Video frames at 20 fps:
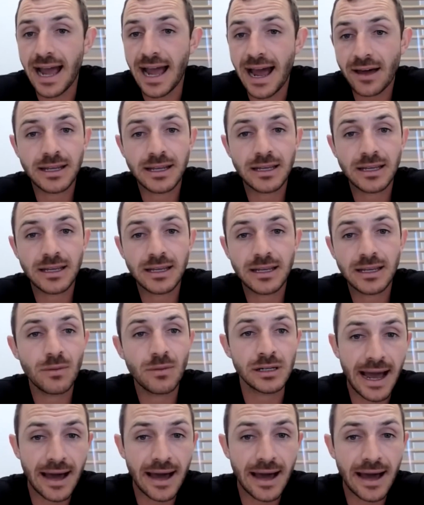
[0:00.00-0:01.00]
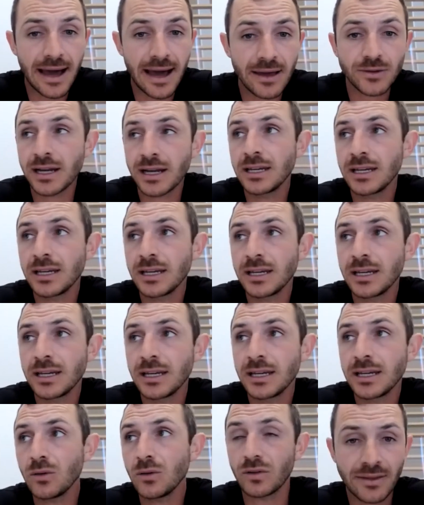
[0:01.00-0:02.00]
they're making money and how they're finding
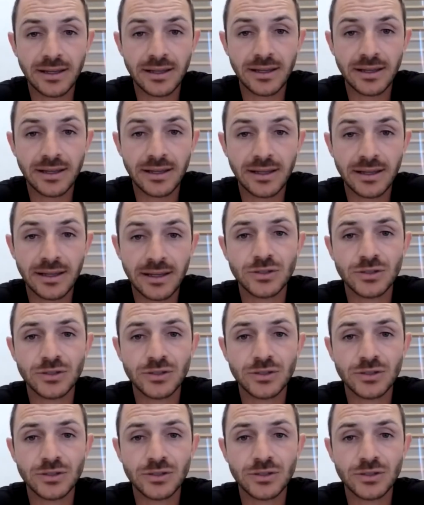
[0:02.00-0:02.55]
deals and how they